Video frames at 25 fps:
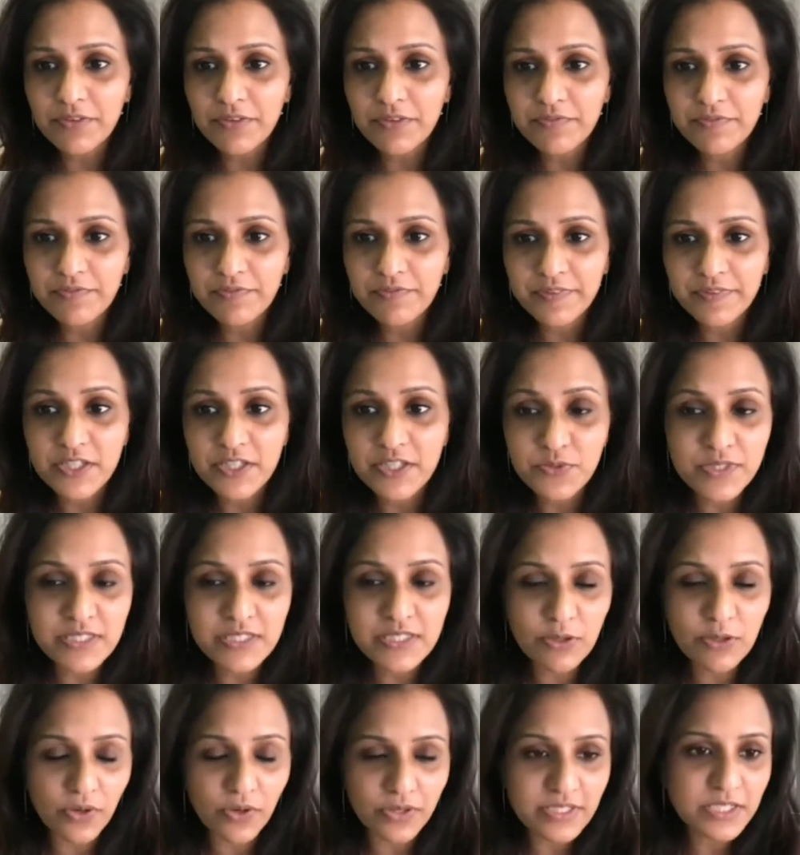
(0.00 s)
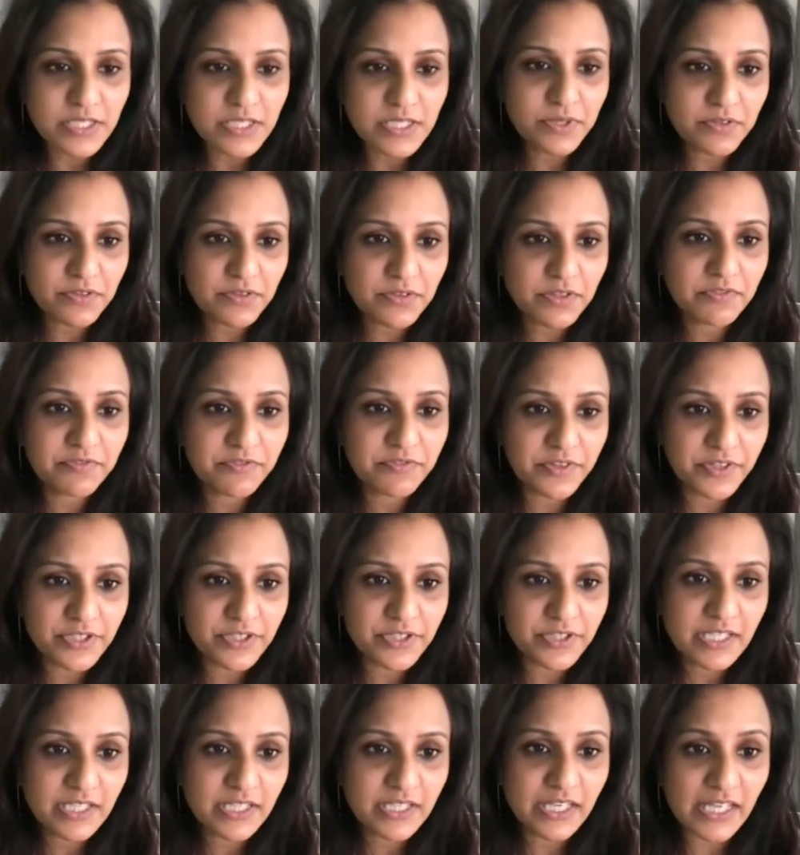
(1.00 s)
This was honestly one of the
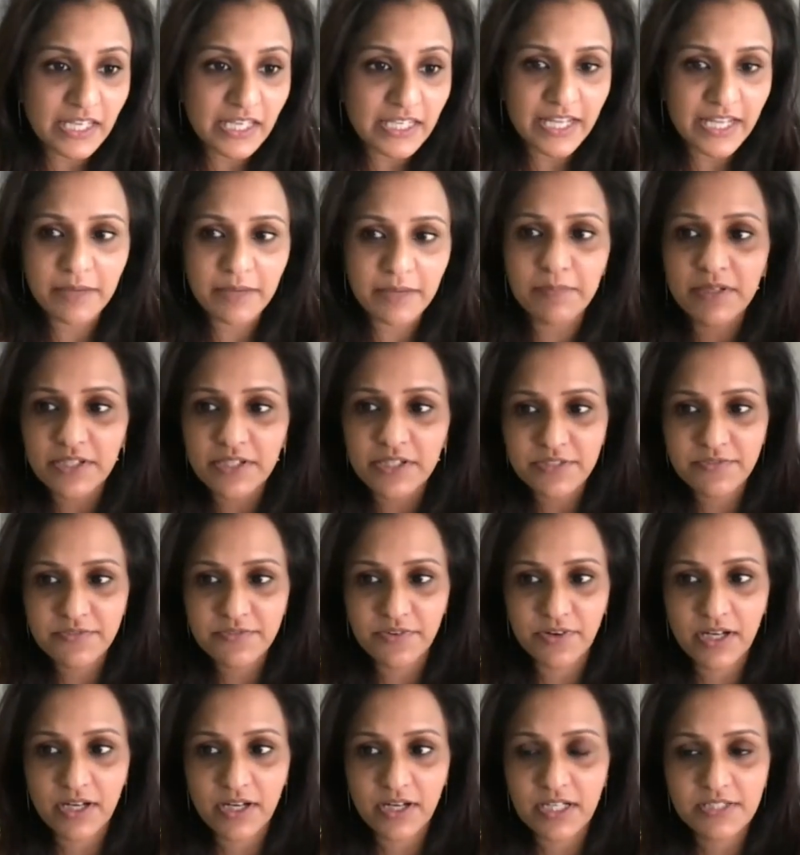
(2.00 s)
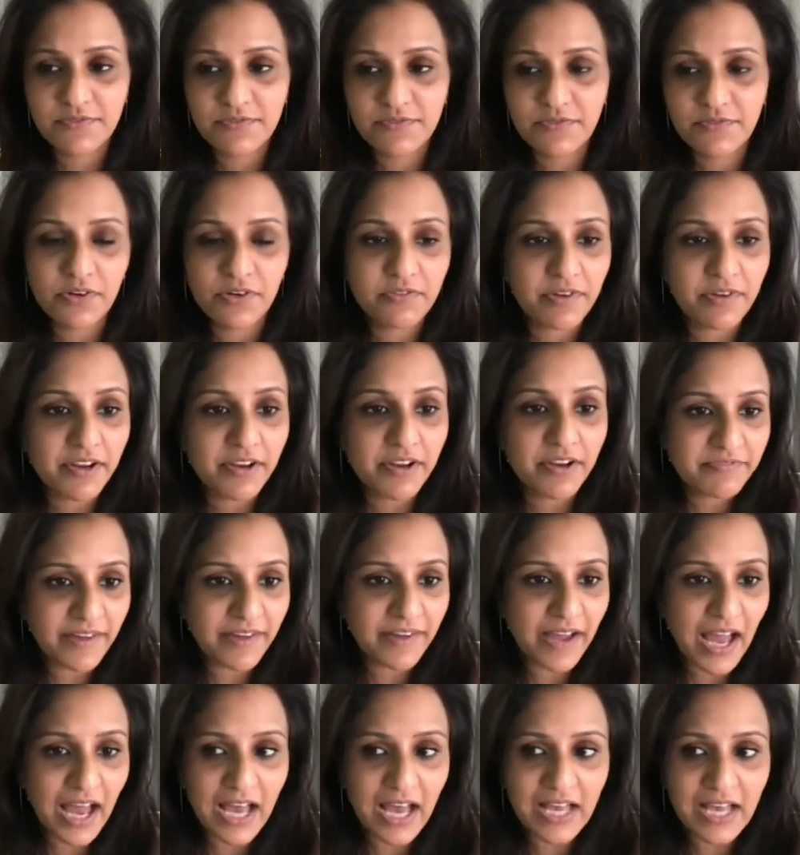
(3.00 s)
first key enablers for us for a very
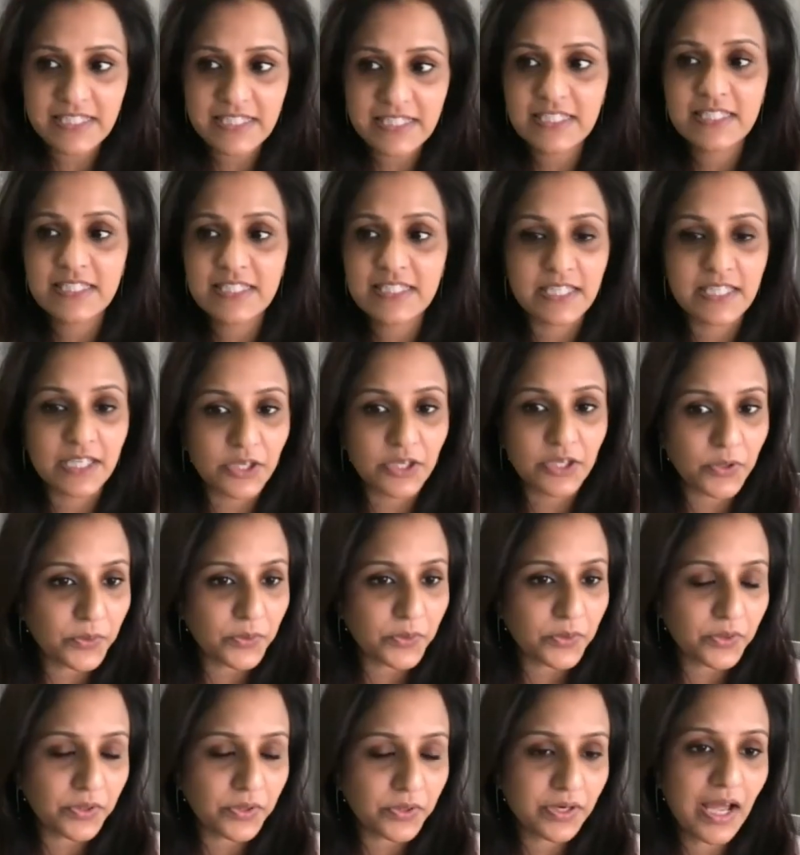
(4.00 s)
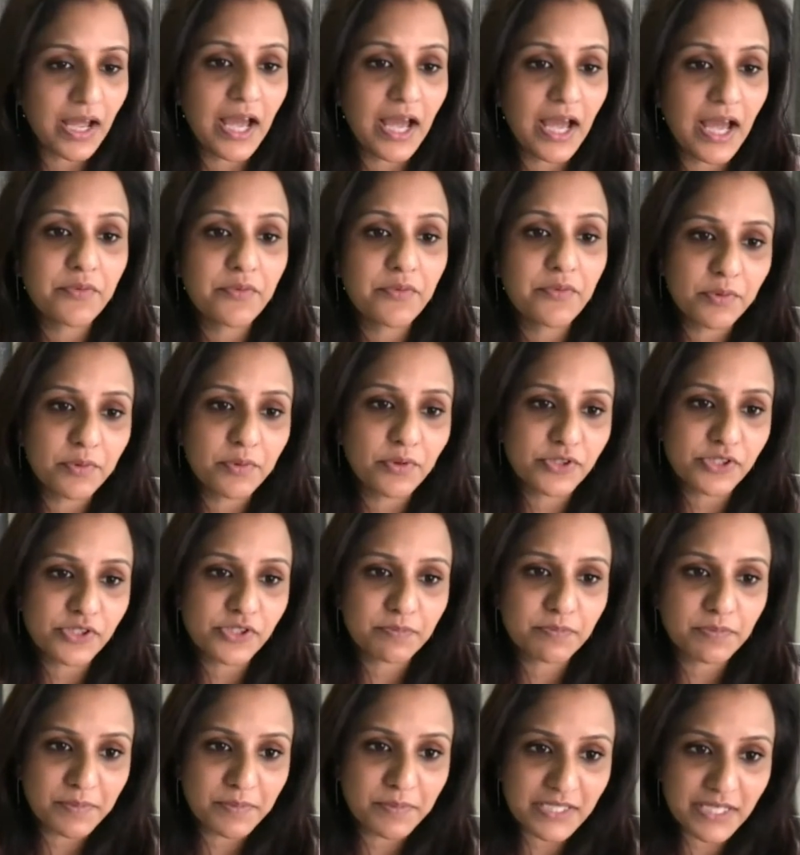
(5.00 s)
fast, secure, and remote
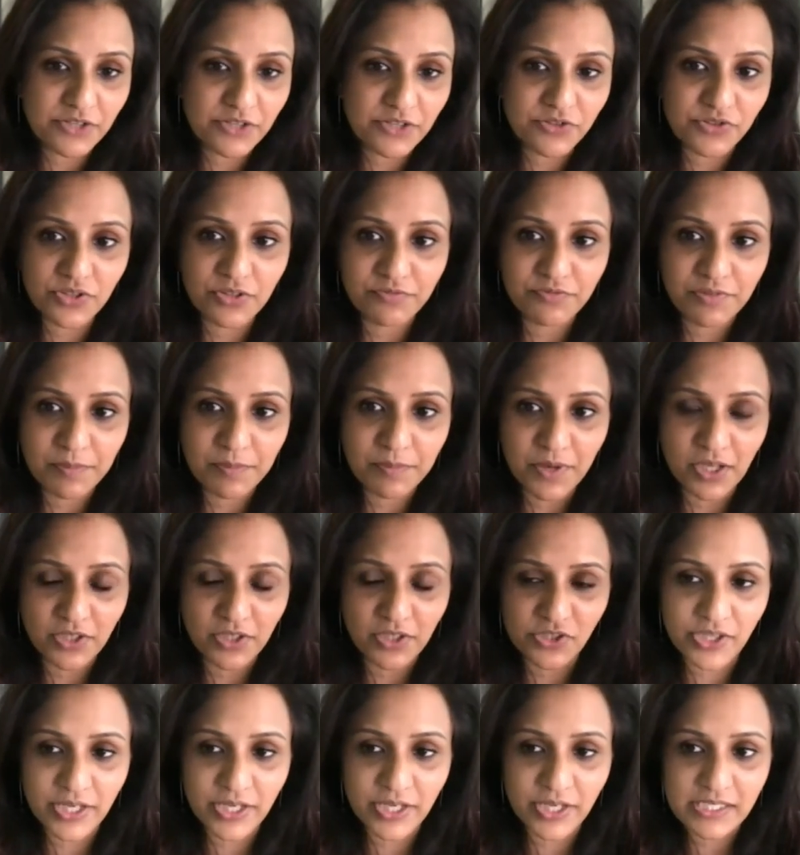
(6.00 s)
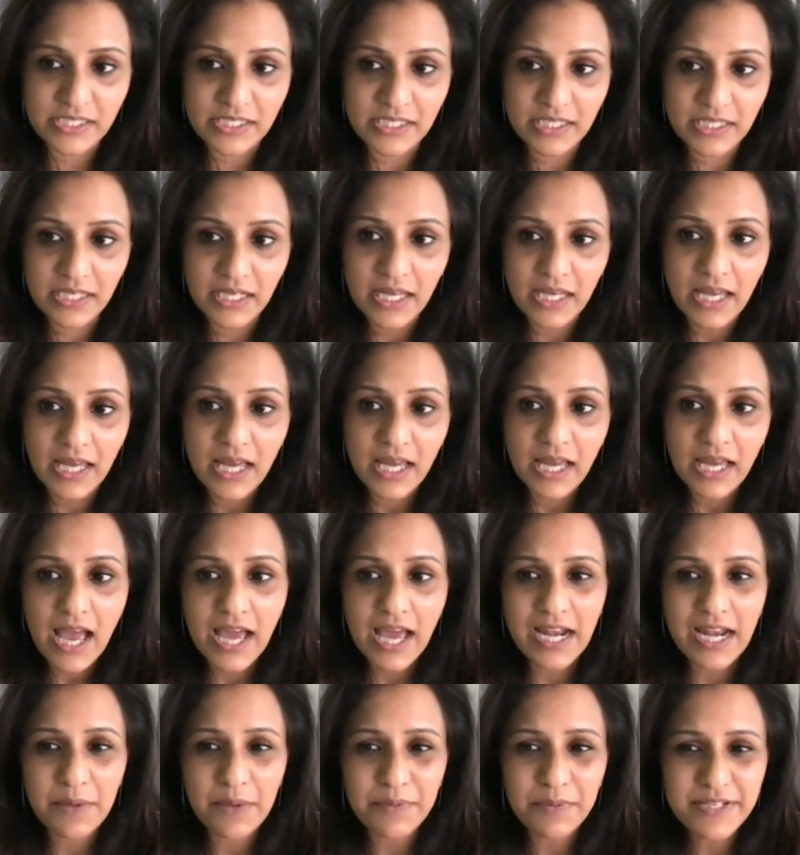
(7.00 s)
implementation of a project. And
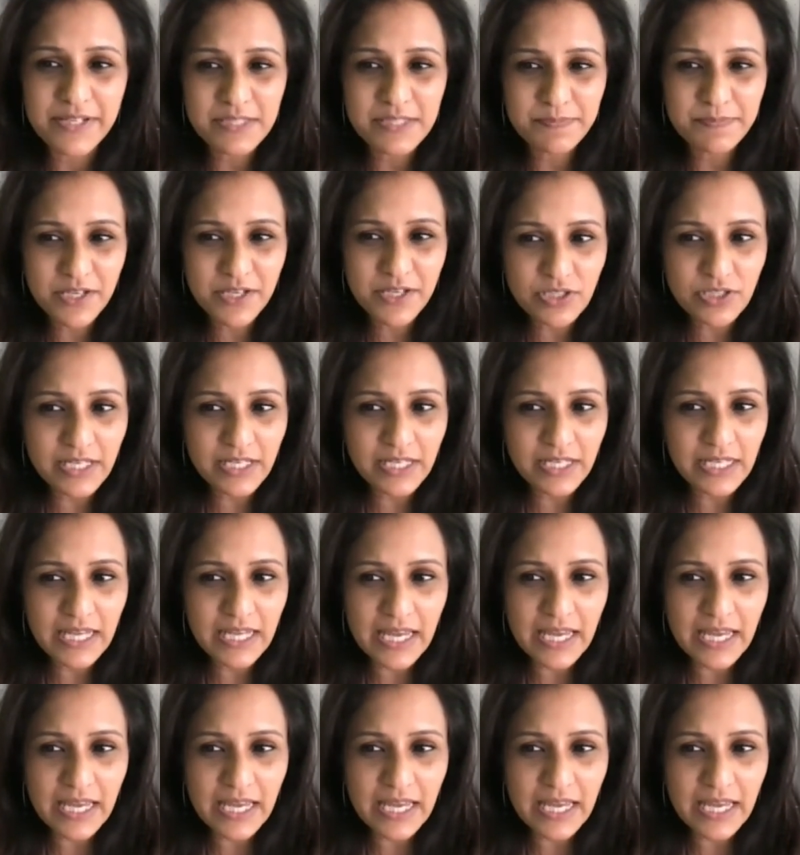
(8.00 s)
I would especially